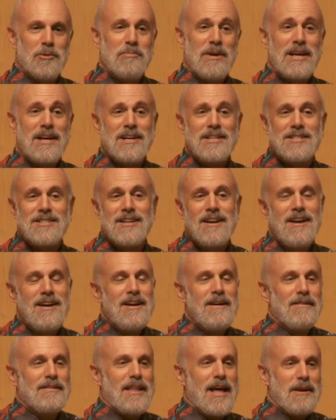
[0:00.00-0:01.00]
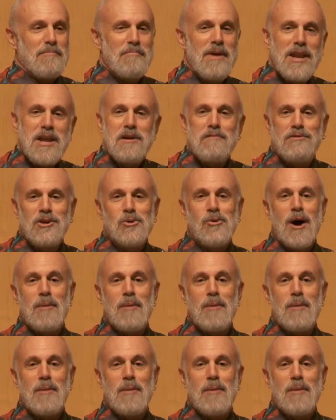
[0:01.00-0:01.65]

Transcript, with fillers: Because, like many of you,